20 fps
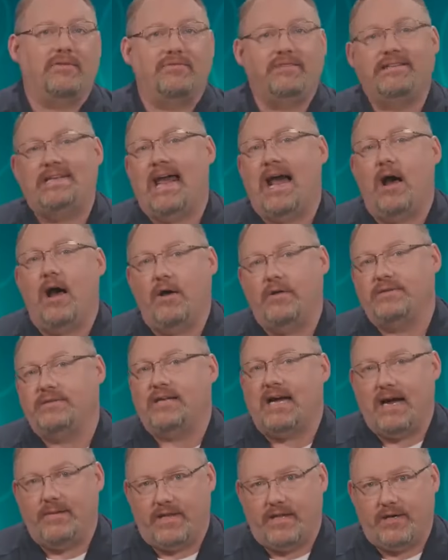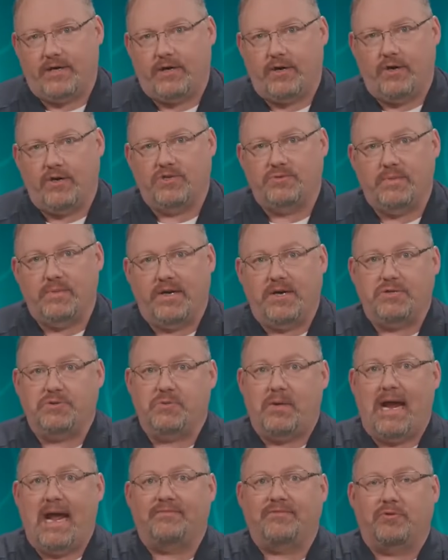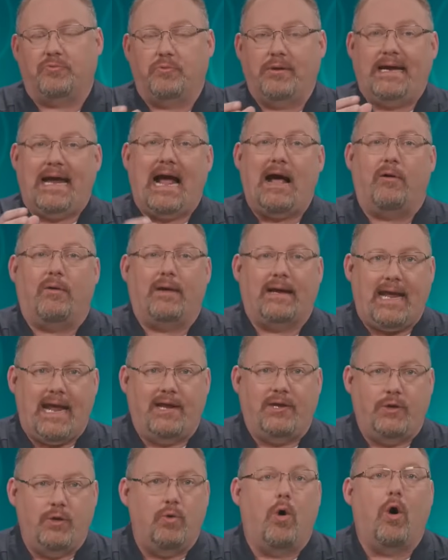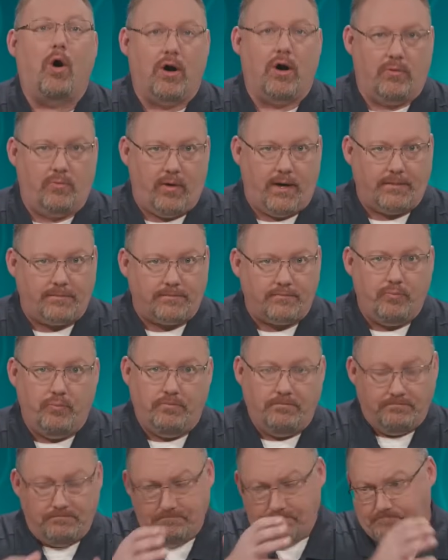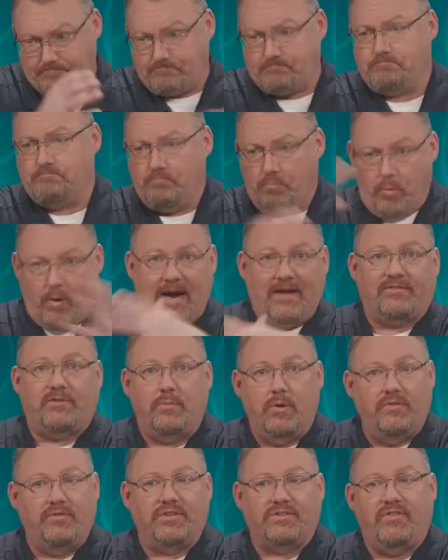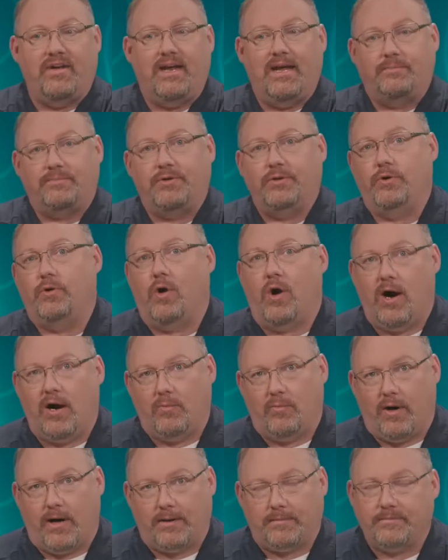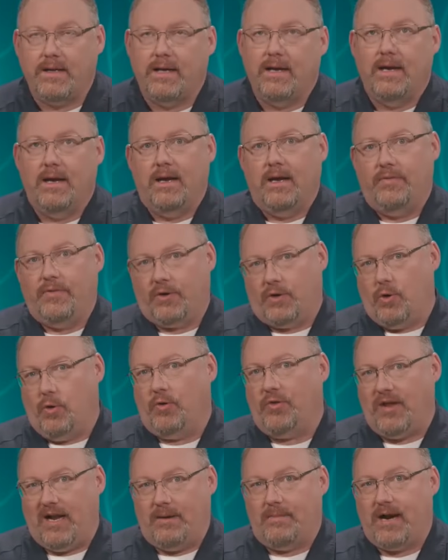downtime that occurs because we have to reallocate new hardware. We have to move this VM to new hardware. The cool thing about